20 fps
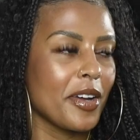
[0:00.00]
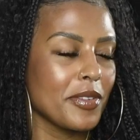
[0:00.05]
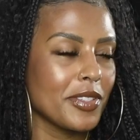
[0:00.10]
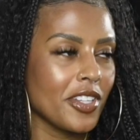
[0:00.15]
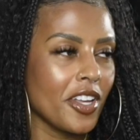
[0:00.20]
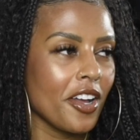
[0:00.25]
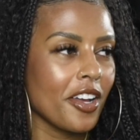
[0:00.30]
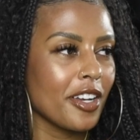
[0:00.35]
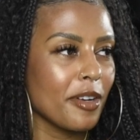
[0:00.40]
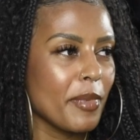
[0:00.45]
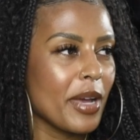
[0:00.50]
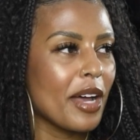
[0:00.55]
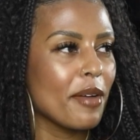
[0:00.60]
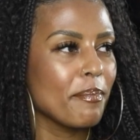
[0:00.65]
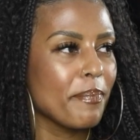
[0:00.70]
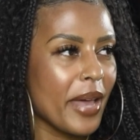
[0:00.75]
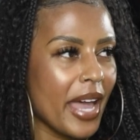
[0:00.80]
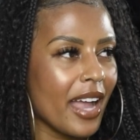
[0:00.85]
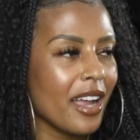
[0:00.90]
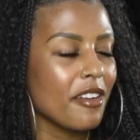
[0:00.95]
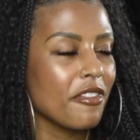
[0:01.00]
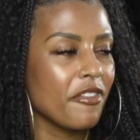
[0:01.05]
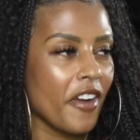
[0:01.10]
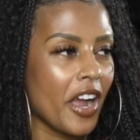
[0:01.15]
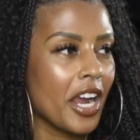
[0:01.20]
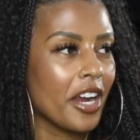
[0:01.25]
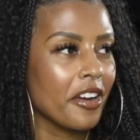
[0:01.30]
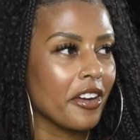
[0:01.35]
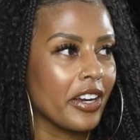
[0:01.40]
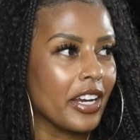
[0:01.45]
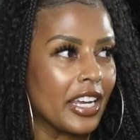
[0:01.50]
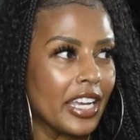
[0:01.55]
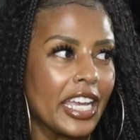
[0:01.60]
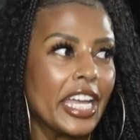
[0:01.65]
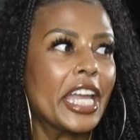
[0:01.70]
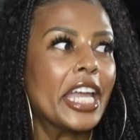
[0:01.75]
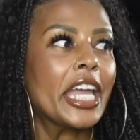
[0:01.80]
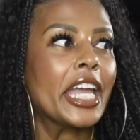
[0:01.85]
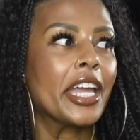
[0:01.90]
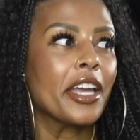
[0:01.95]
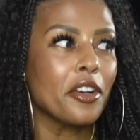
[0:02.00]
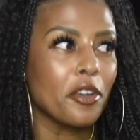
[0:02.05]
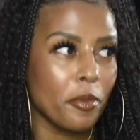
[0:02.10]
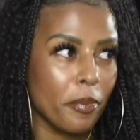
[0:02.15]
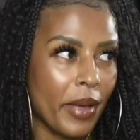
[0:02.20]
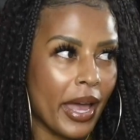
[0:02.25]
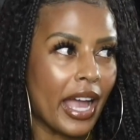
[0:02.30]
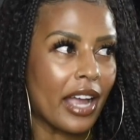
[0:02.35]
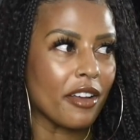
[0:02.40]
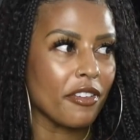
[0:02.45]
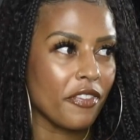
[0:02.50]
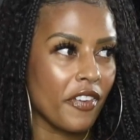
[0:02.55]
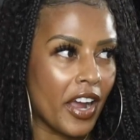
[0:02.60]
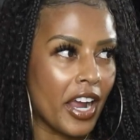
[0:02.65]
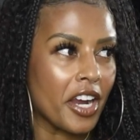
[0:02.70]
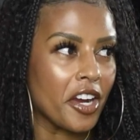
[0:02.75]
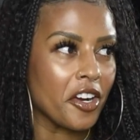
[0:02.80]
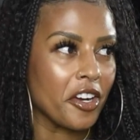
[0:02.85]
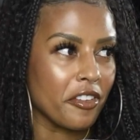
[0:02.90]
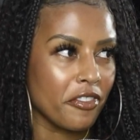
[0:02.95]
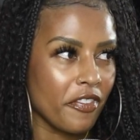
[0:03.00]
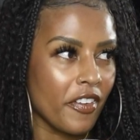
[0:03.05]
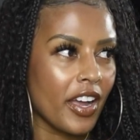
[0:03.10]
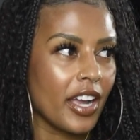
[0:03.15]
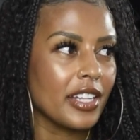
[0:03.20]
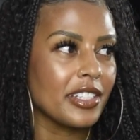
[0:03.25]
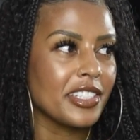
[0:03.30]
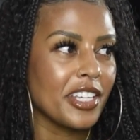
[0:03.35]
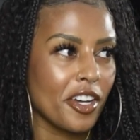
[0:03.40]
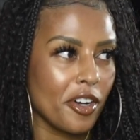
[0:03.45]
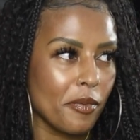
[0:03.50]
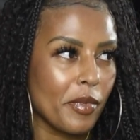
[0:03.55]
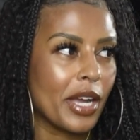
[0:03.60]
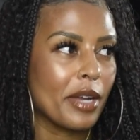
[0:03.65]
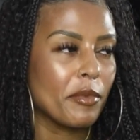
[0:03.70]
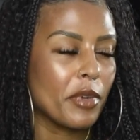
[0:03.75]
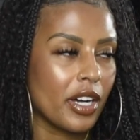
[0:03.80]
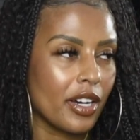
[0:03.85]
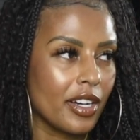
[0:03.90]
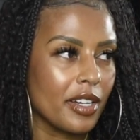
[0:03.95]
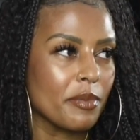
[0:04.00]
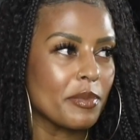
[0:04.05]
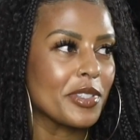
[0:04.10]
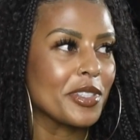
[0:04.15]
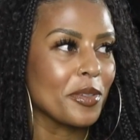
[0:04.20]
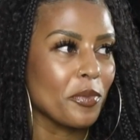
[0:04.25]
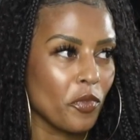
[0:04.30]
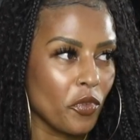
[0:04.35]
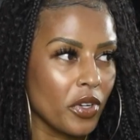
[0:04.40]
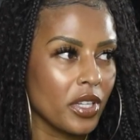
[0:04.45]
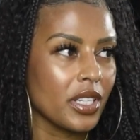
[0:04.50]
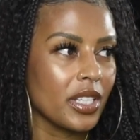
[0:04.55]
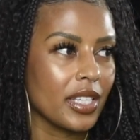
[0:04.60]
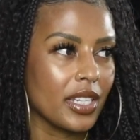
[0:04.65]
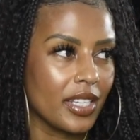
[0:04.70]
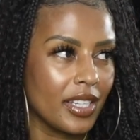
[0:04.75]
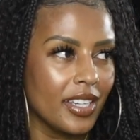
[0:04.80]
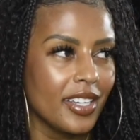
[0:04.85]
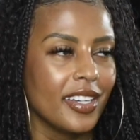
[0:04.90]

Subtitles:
I was talking about backfiring. It'll backfire if I tell my mom some really...